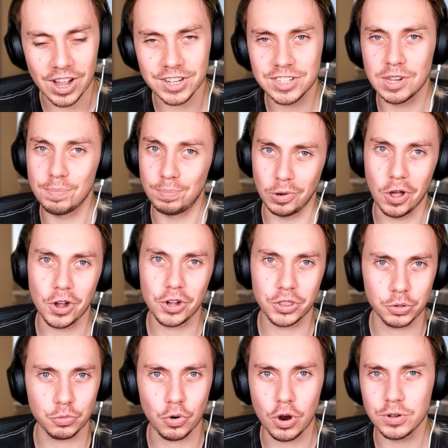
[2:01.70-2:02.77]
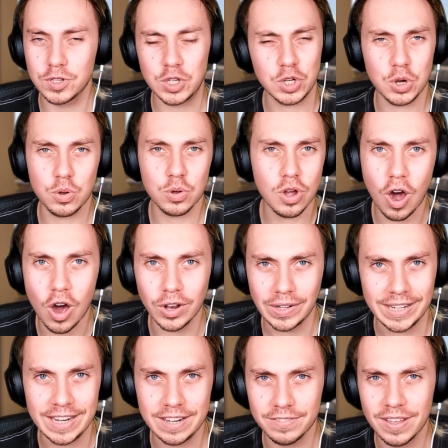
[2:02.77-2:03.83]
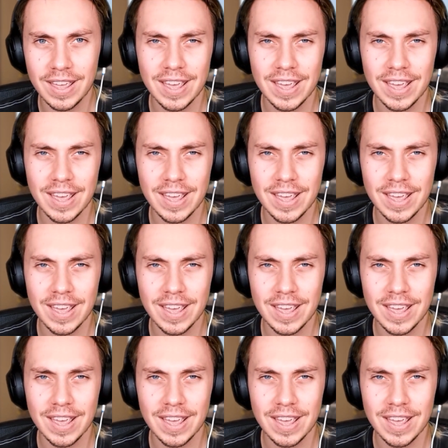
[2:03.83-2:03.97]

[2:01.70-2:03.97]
to block the road so you can't leave.